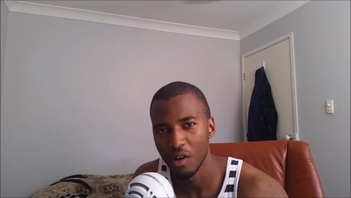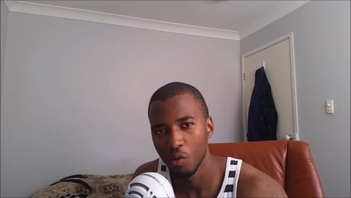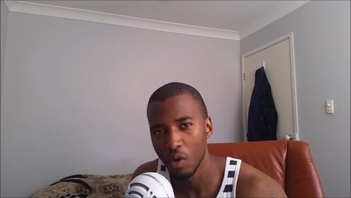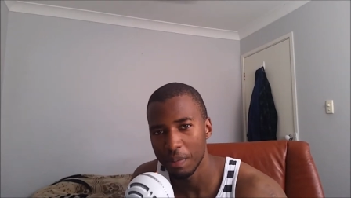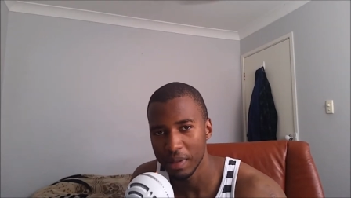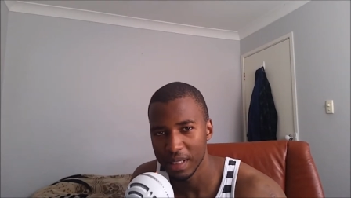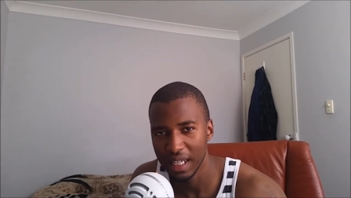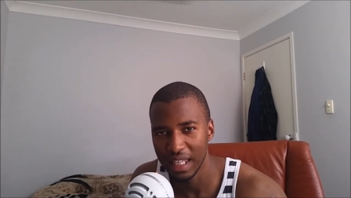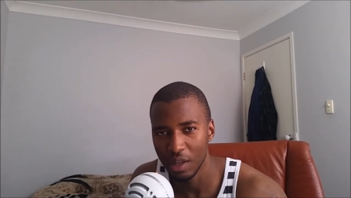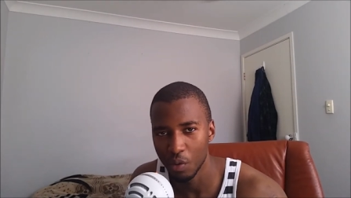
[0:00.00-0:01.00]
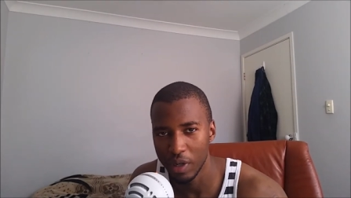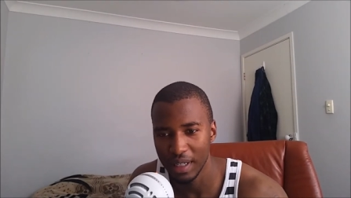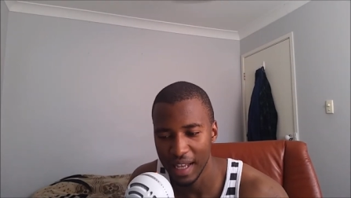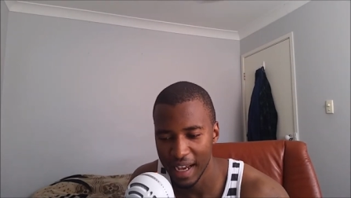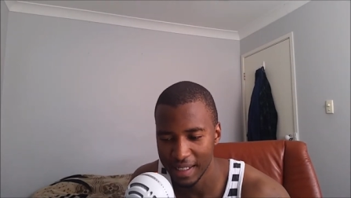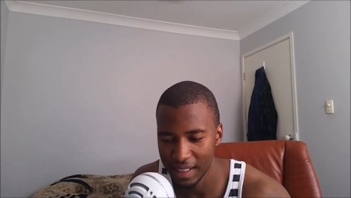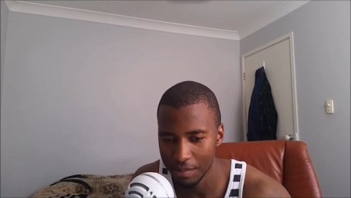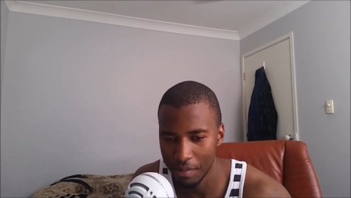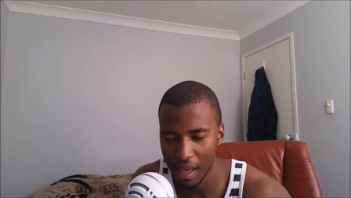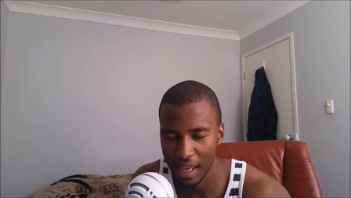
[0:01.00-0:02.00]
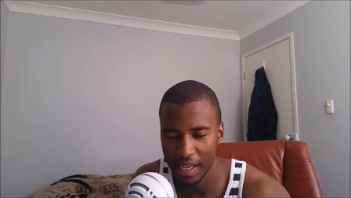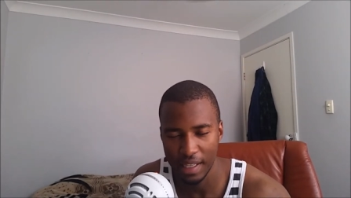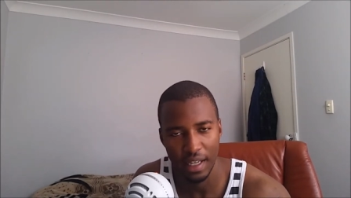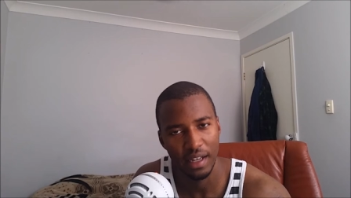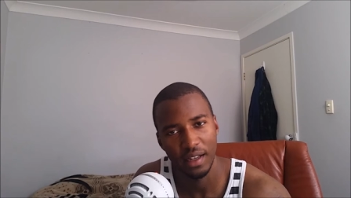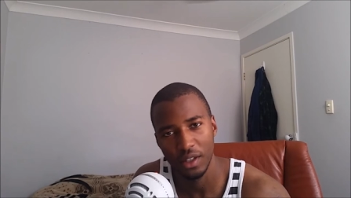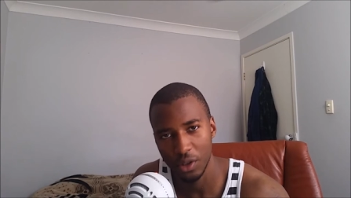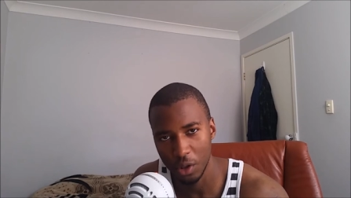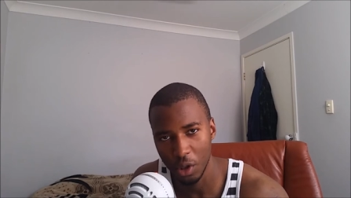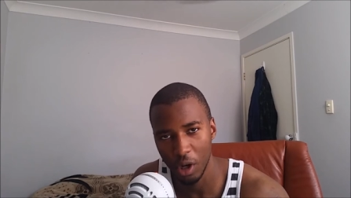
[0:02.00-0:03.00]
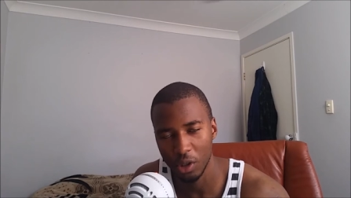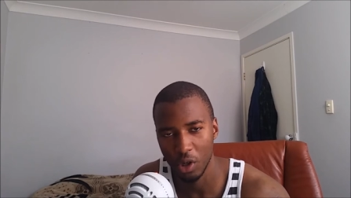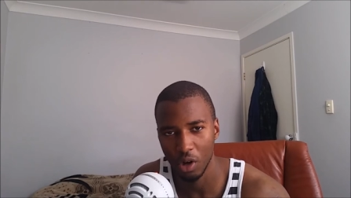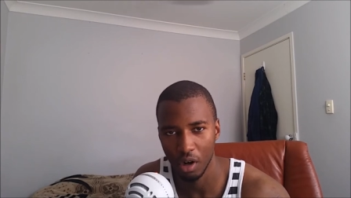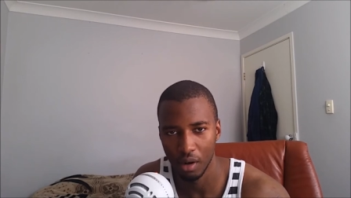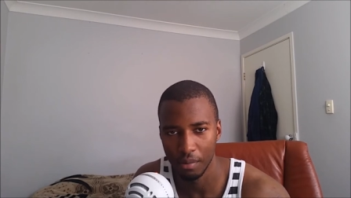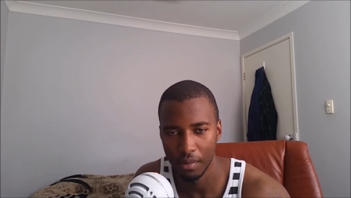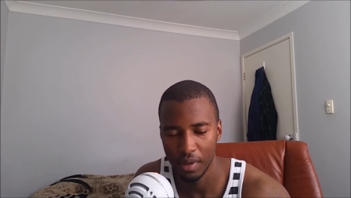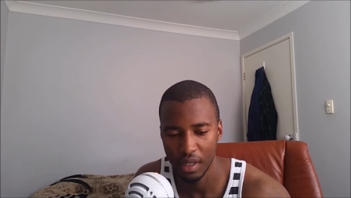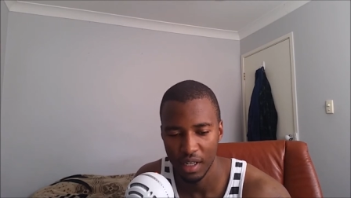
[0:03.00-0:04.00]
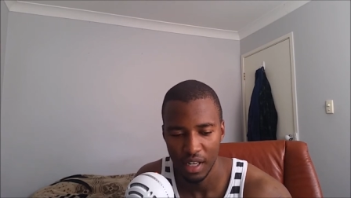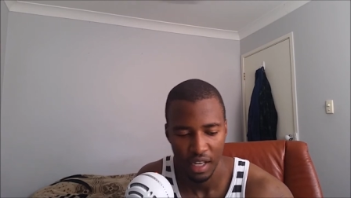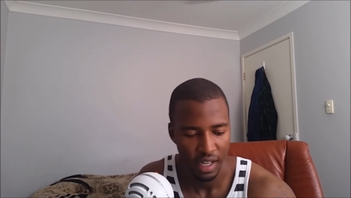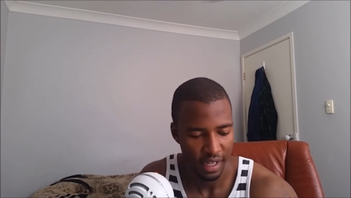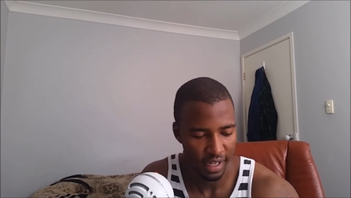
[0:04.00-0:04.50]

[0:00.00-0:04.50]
representing the RealizedMan.com,